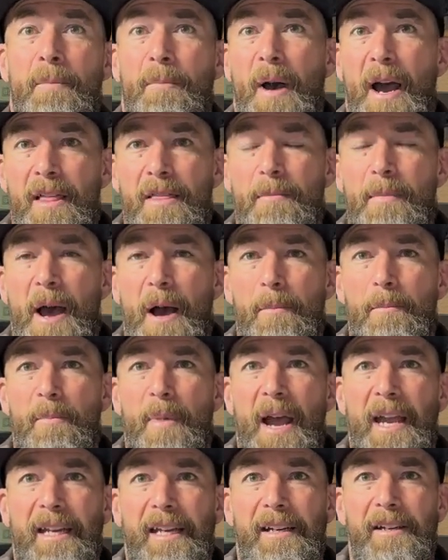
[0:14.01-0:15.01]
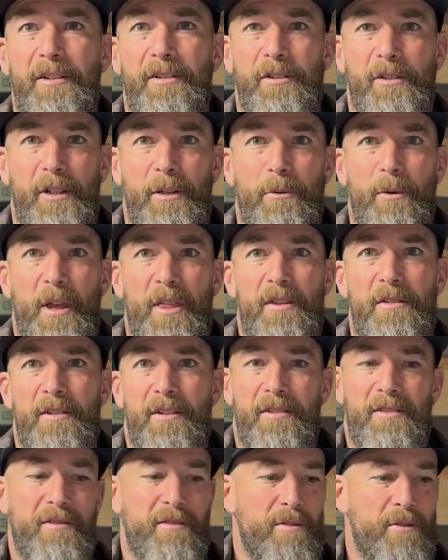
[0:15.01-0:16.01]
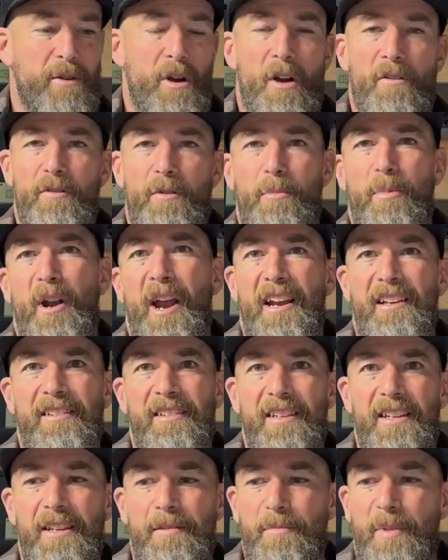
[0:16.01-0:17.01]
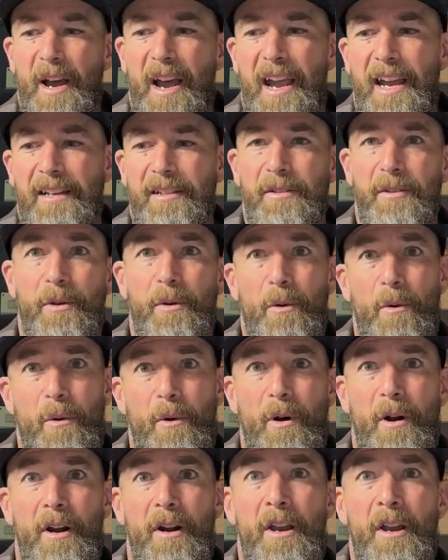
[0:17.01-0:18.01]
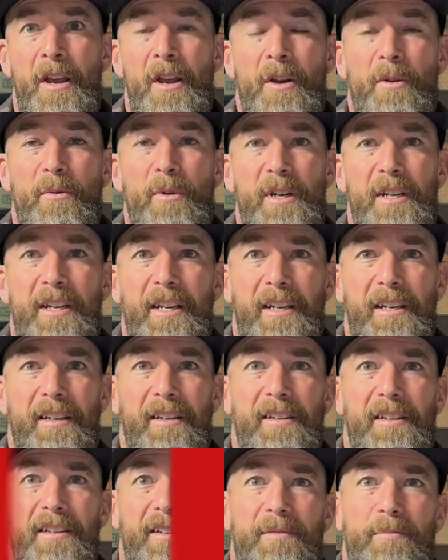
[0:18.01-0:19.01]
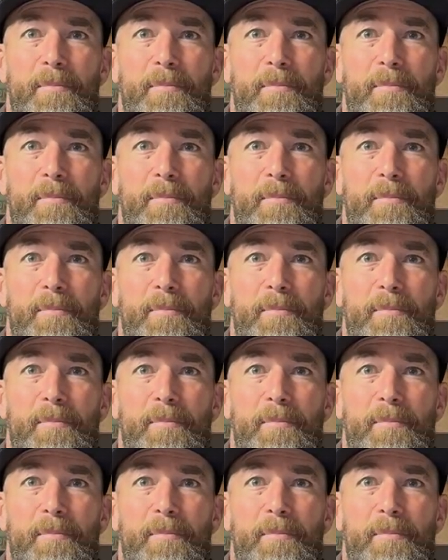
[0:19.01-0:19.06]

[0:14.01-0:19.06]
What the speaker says: by the mountain bike industry, whether it's through overpriced e-bikes or ridiculous